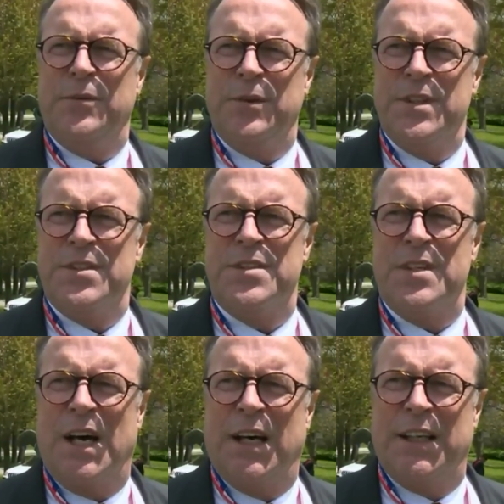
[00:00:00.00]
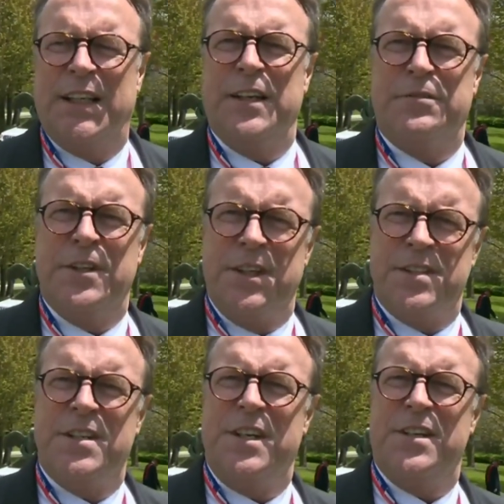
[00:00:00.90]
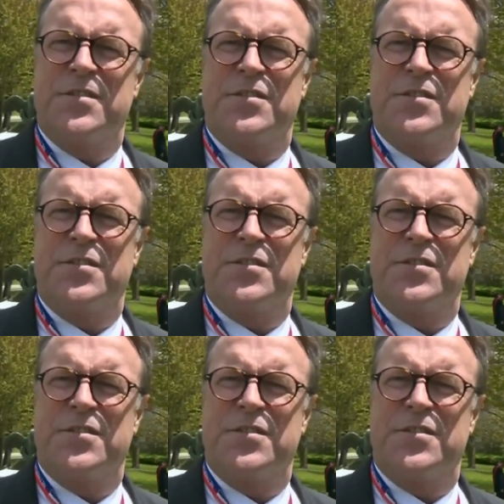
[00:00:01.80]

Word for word: It was uh, a gift to the city of